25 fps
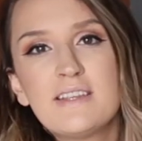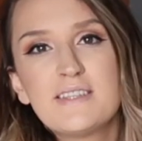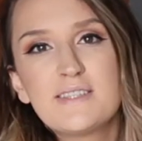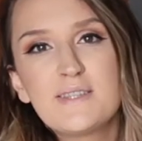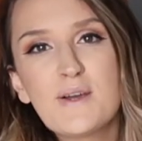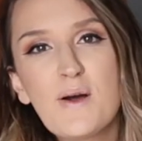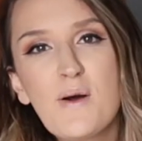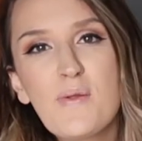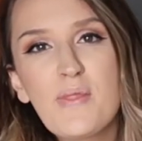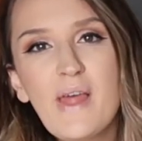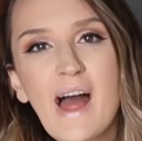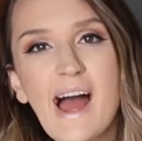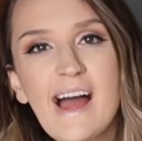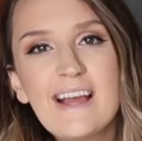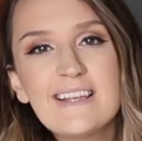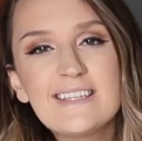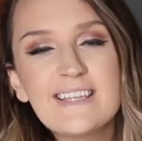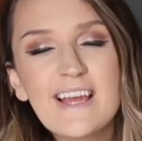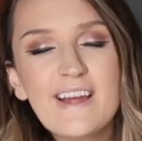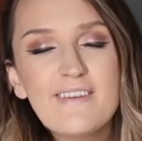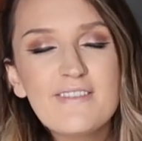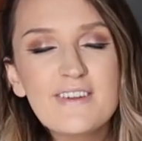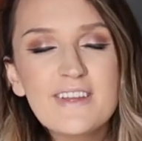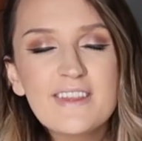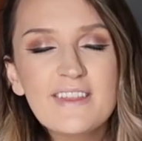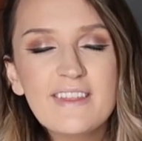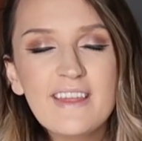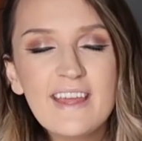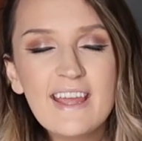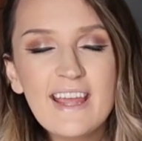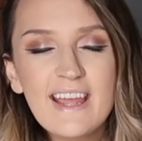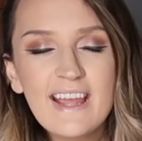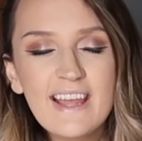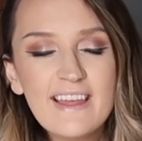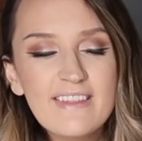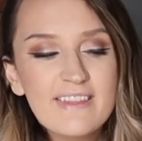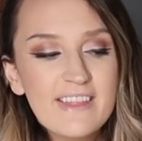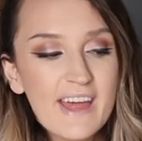So that is
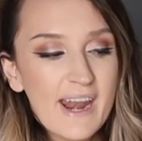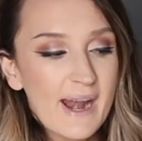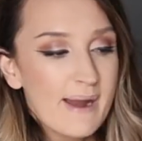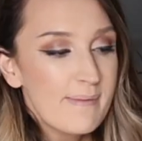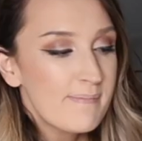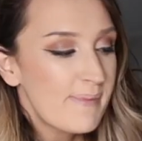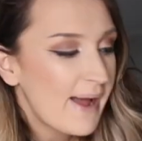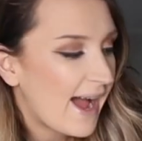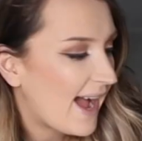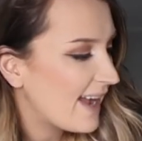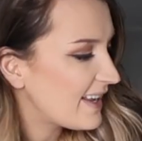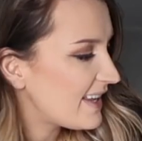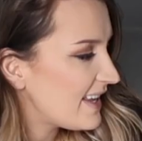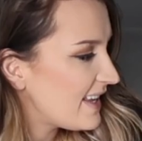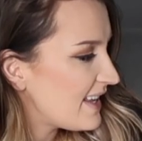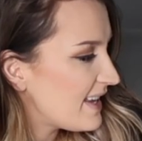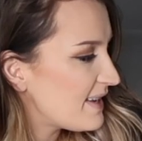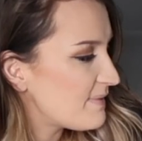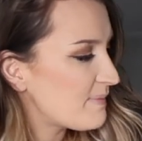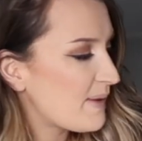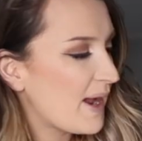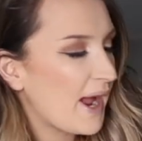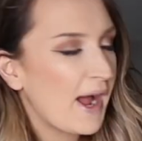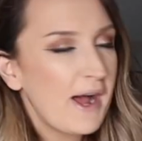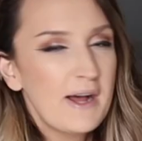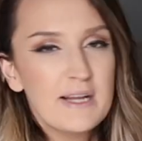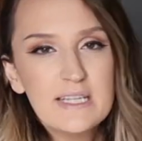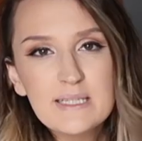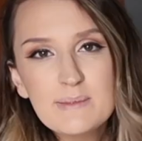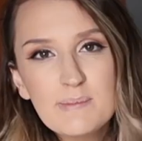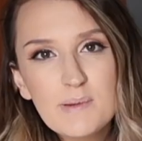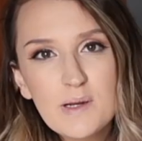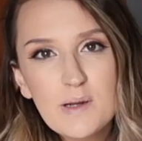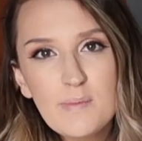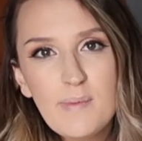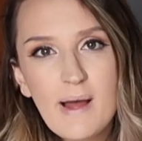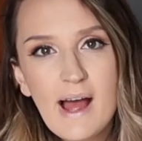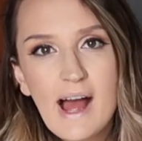everything that I'm packing in my
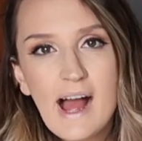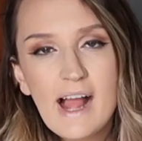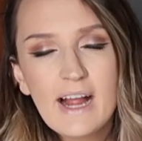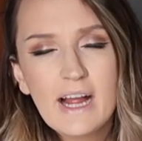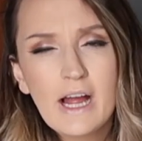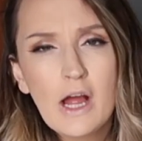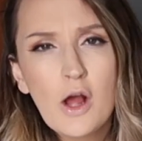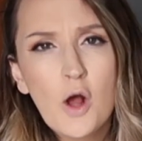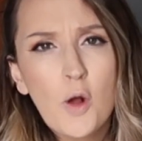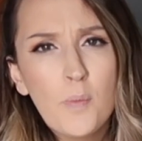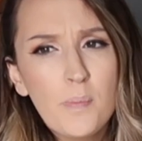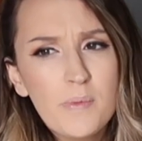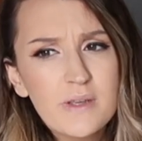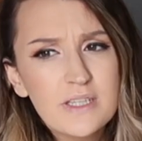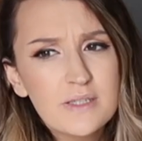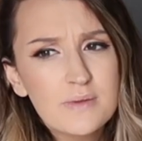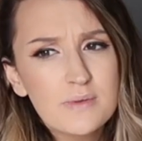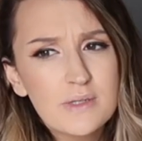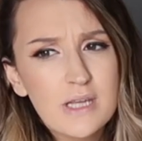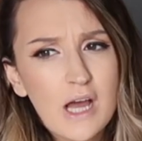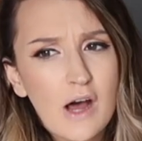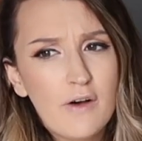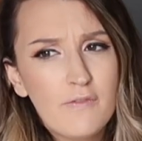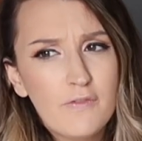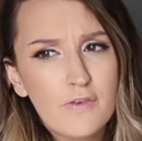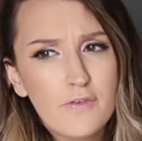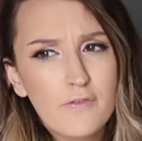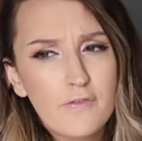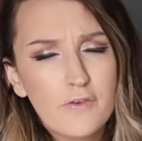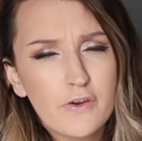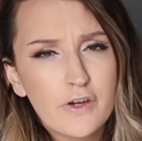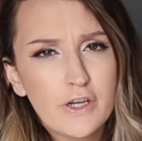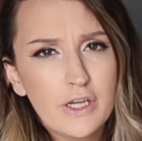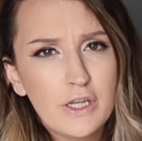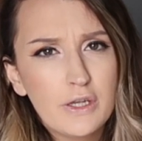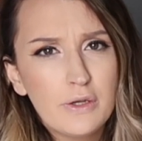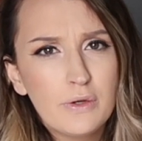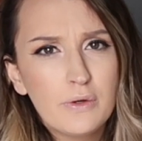hospital bag. I hope this was helpful
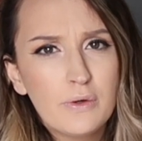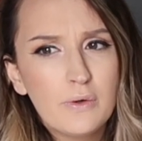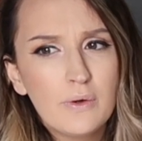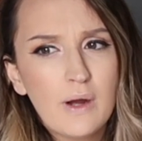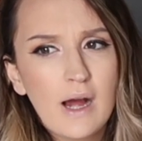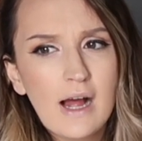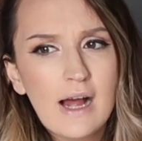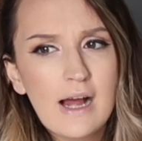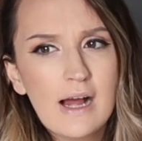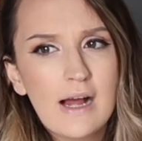for you.